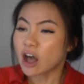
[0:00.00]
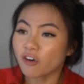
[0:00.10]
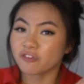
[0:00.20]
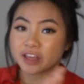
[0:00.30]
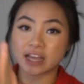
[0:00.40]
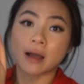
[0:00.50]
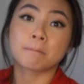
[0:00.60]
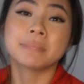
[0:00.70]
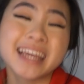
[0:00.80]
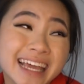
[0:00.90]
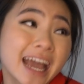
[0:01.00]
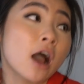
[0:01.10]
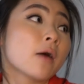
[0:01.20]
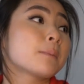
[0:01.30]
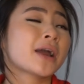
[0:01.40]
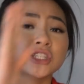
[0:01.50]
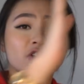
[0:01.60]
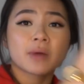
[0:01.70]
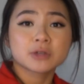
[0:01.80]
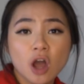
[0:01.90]
Selfie, me,
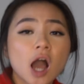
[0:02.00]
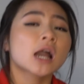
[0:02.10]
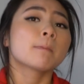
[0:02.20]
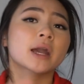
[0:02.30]
picture of my dog,